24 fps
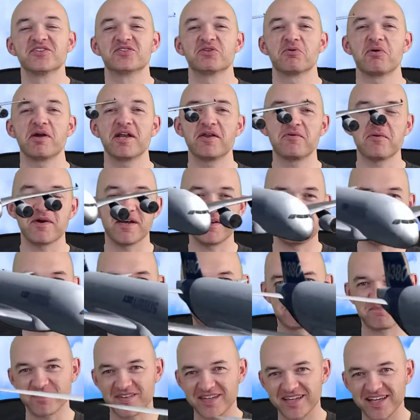So anyway,
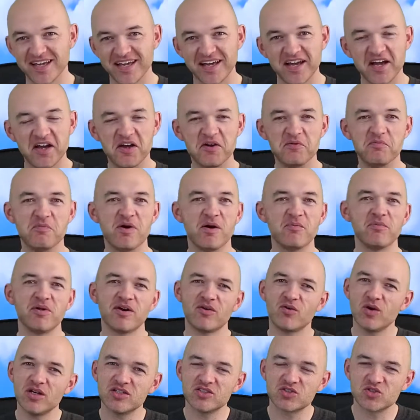I'm
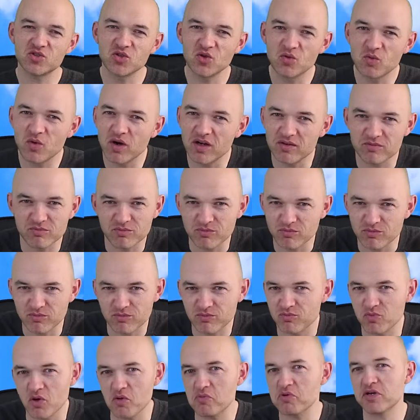not quite sure
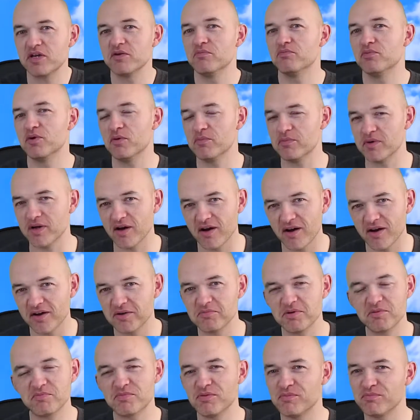what we can put
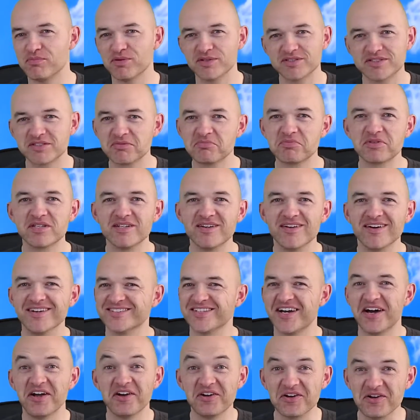behind me, but put something
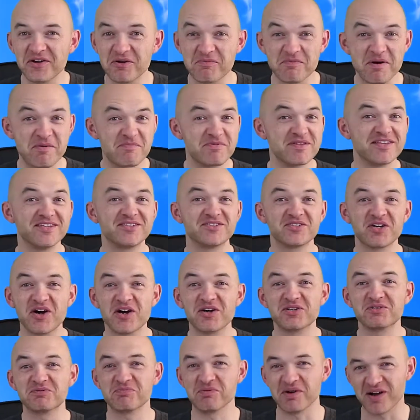nice. I don't know, maybe the
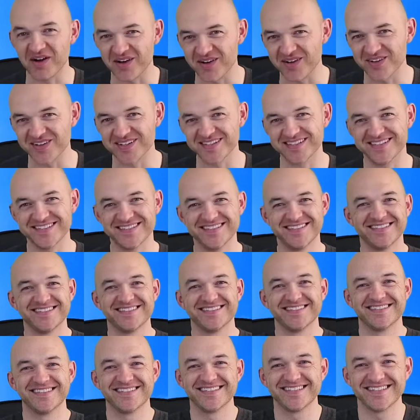Taj Mahal.
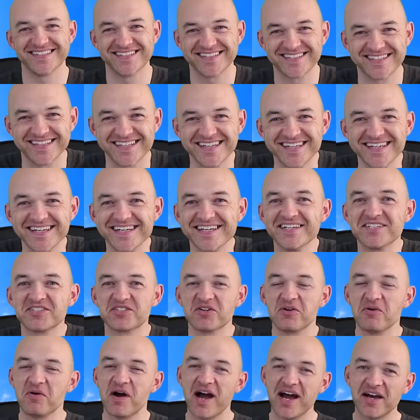
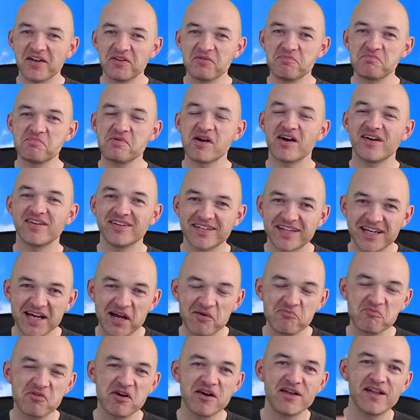So Adam behind the
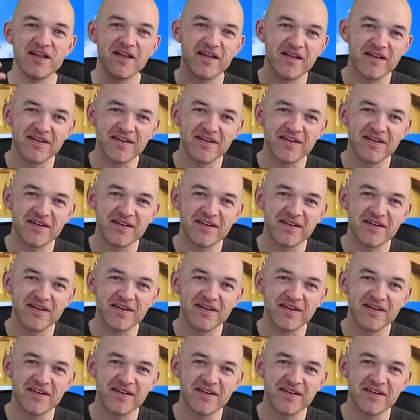camera,